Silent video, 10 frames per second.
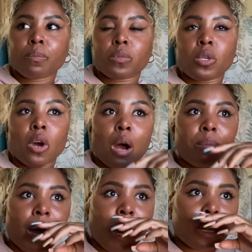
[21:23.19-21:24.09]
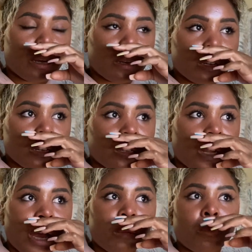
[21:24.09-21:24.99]
You know, I'm not
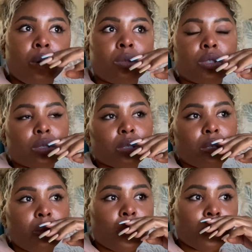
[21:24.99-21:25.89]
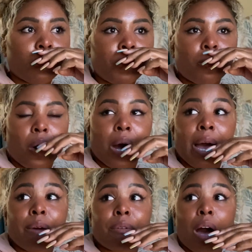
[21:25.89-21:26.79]
like most, you know, young people, I
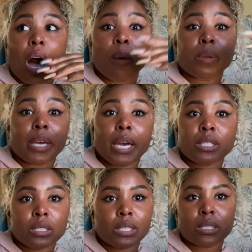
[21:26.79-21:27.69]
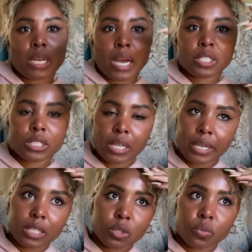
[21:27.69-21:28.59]
have obligations. It's not just
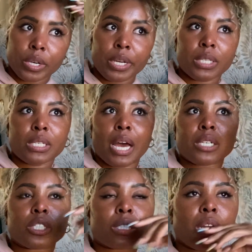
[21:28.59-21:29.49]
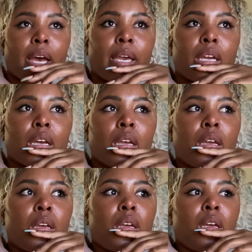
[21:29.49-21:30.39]
like it's rent. It's not just like
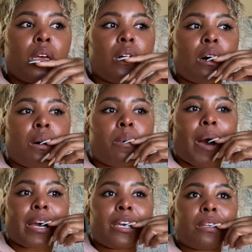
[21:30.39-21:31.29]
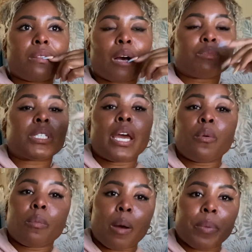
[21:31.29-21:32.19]
um, I can, I'm staying
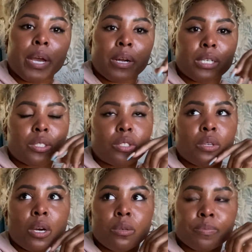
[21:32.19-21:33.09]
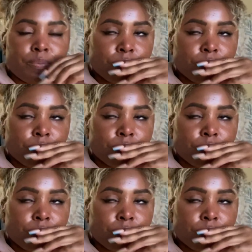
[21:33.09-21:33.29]
with my parents, you know.